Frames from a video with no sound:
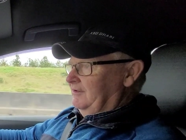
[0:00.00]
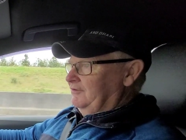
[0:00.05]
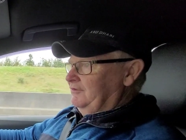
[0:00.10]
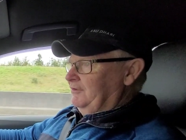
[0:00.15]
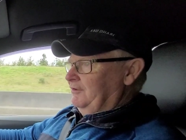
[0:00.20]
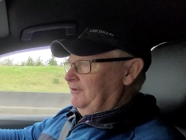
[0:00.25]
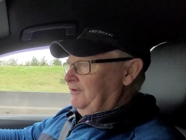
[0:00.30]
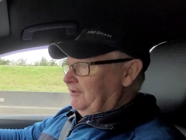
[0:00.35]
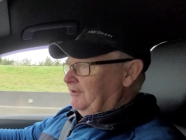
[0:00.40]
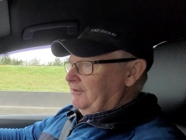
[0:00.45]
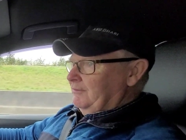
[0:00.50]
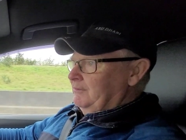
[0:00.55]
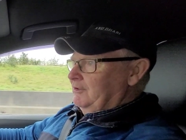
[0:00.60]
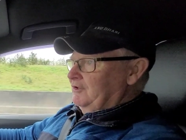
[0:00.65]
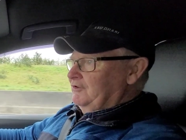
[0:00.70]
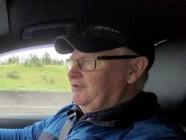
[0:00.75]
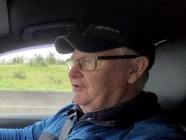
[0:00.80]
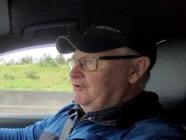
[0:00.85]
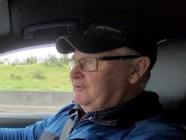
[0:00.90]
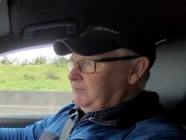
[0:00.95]
So in other
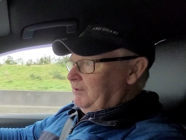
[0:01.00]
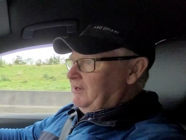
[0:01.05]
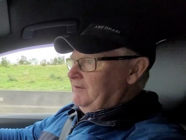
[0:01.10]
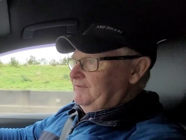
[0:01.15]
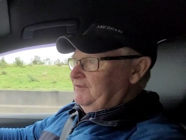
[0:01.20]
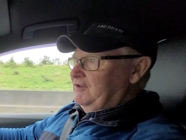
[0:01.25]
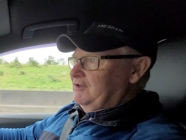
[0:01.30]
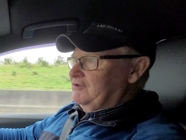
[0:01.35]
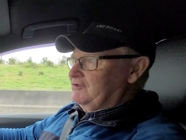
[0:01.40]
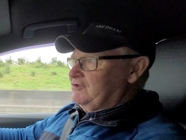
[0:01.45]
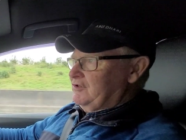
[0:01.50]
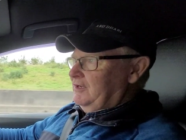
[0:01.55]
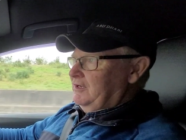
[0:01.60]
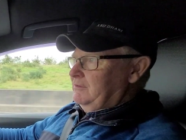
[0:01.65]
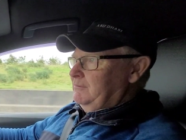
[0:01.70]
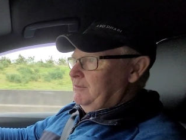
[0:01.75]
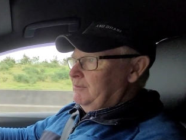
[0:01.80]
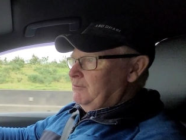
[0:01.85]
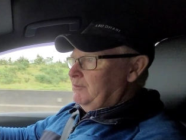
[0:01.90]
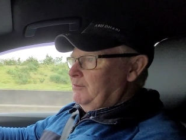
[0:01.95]
words, in 12 years
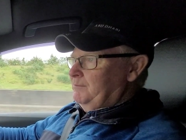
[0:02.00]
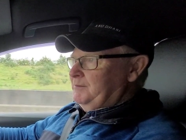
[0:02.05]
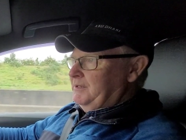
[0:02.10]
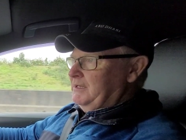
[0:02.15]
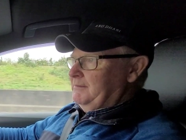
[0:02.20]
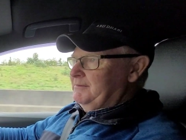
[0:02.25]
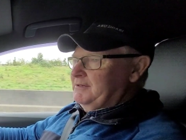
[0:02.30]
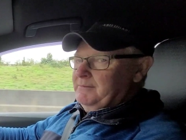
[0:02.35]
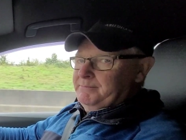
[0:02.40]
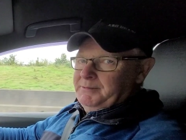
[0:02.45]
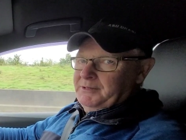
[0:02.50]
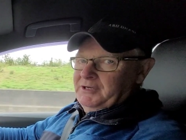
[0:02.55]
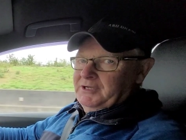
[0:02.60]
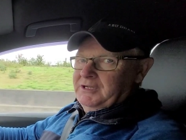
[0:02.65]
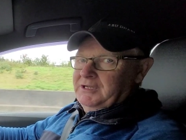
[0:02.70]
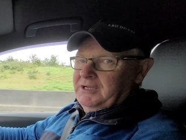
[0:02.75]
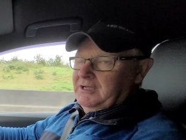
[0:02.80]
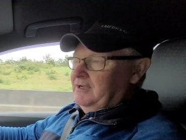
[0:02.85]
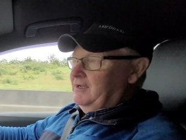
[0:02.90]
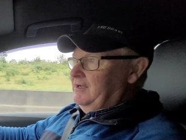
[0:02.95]
time you won't be able to
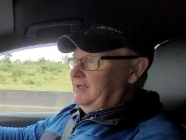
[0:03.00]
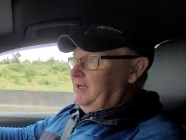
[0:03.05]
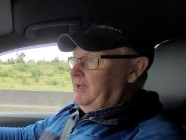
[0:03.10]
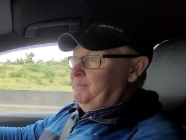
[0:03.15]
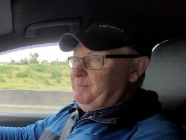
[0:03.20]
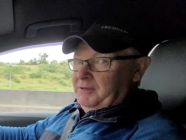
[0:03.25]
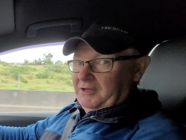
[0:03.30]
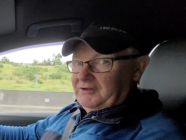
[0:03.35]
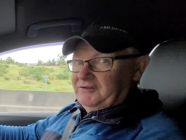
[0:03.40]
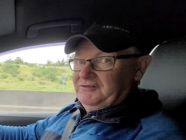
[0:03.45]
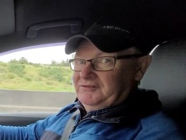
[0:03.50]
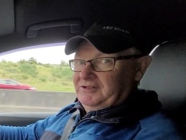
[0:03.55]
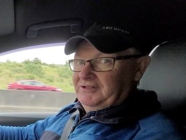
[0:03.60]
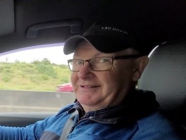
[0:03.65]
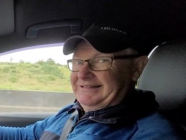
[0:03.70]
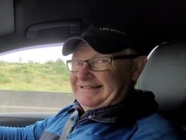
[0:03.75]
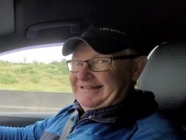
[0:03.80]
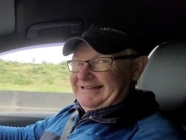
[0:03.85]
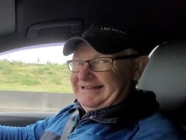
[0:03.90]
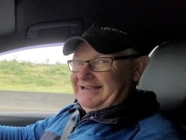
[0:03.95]
buy a
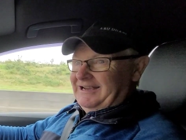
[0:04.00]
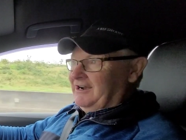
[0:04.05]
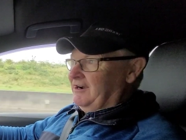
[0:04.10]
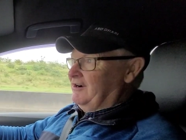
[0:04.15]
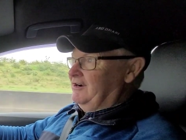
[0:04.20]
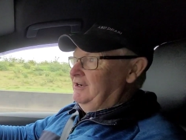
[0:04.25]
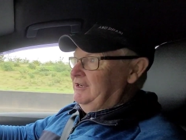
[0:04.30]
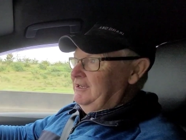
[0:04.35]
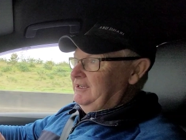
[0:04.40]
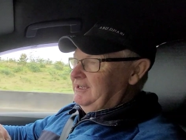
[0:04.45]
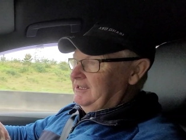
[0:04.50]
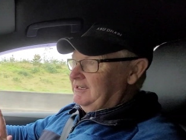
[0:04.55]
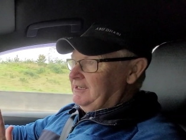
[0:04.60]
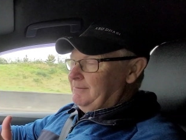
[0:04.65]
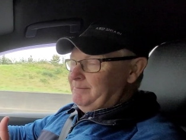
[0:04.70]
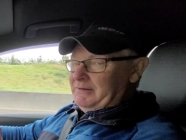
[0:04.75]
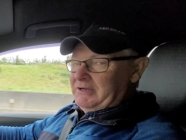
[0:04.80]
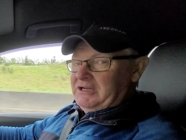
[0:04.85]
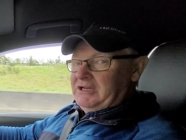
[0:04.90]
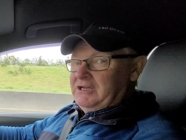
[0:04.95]
piston car.
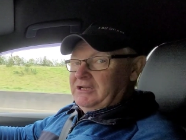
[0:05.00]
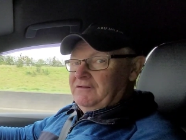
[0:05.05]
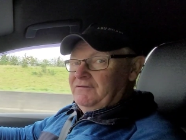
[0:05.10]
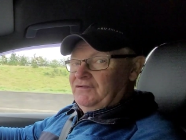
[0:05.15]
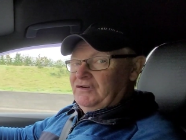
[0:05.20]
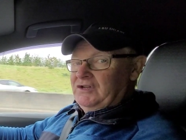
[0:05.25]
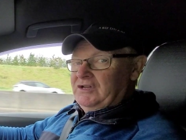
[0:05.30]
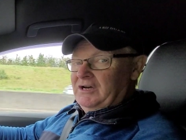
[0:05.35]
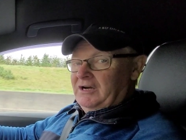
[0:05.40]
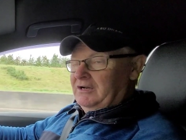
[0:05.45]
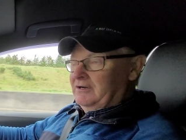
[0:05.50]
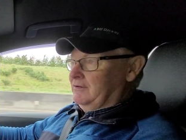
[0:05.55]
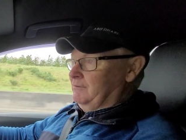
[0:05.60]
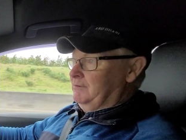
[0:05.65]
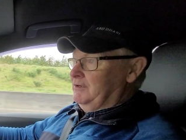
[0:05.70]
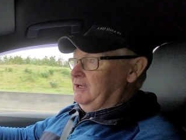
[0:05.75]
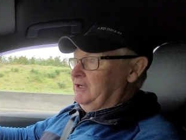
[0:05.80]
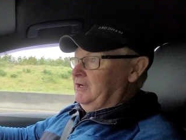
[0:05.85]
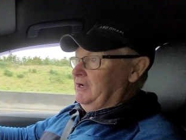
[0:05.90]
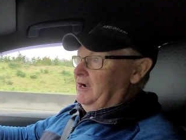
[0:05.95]
It'll be EV all
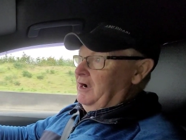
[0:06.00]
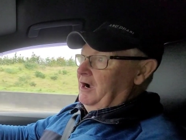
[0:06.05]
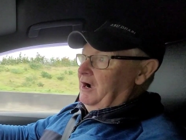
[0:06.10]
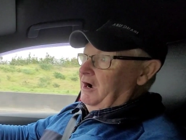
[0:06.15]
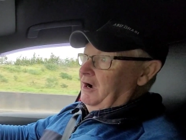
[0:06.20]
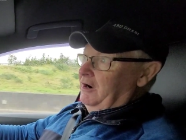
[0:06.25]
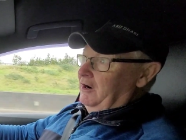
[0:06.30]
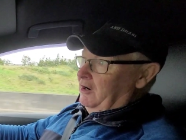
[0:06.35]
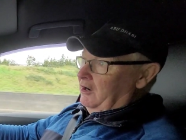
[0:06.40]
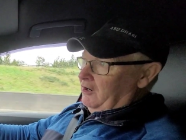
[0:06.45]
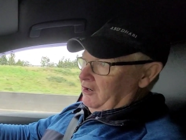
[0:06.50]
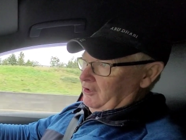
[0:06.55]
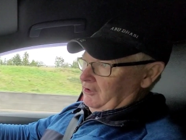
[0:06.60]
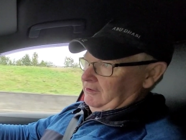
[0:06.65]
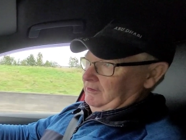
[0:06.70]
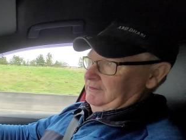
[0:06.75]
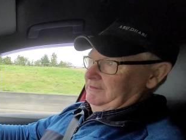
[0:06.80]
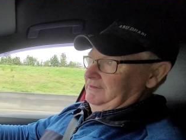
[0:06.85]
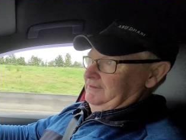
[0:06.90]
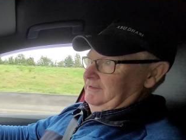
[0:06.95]
the way,
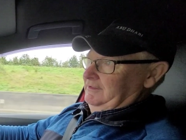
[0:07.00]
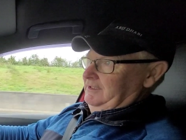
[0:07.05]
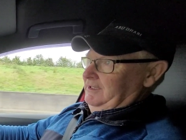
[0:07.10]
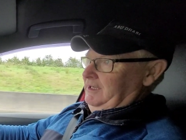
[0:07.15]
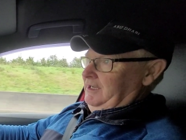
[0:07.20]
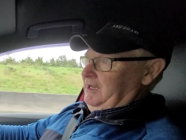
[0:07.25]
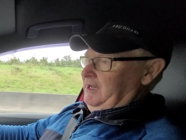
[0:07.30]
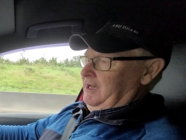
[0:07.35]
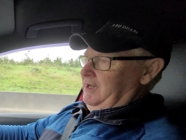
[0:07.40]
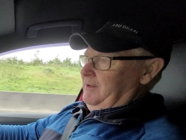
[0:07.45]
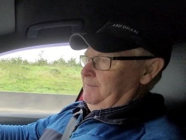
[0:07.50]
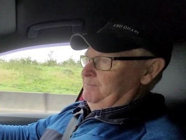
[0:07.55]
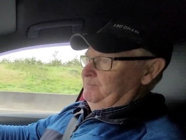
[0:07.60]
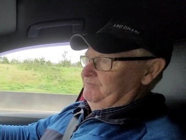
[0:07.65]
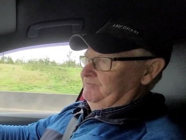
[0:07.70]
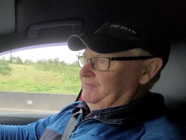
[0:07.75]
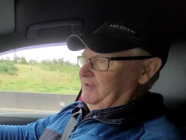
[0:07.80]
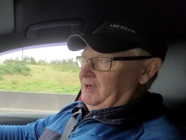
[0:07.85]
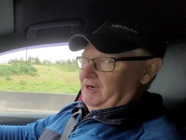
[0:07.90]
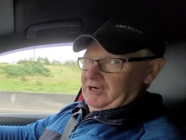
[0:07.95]
or
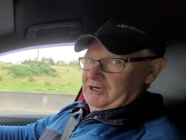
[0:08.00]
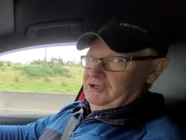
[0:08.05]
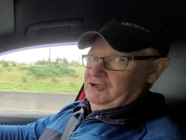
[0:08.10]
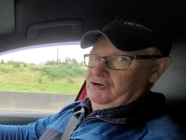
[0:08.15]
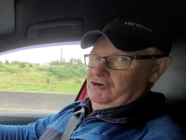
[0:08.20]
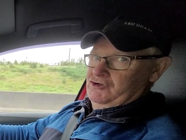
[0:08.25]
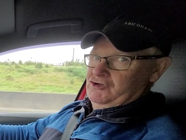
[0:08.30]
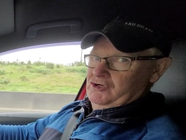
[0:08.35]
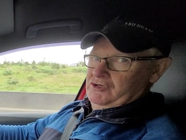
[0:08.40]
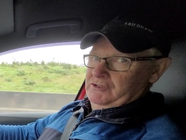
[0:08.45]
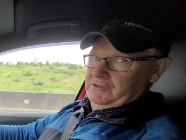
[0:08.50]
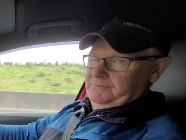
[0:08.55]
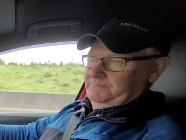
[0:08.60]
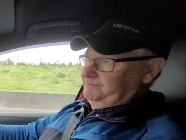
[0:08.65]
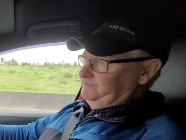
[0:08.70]
hydrogen.